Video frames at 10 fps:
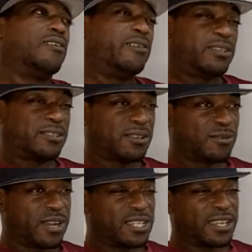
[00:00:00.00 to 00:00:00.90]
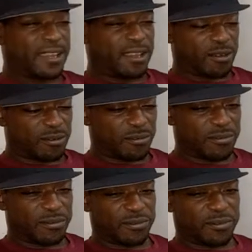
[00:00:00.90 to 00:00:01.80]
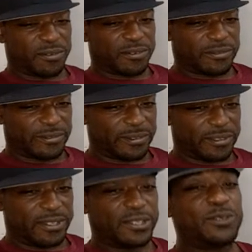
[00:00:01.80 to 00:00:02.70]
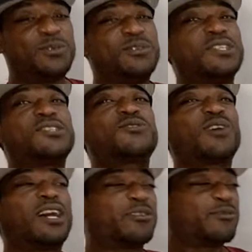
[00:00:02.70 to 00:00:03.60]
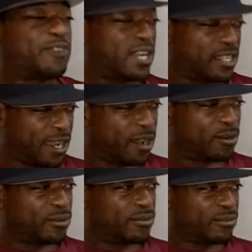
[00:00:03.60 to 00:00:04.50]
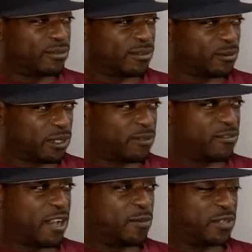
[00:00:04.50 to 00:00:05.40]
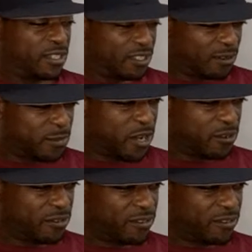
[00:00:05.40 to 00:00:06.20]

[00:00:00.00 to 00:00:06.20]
All right, so right now, you just trying to find out what the 5% is about.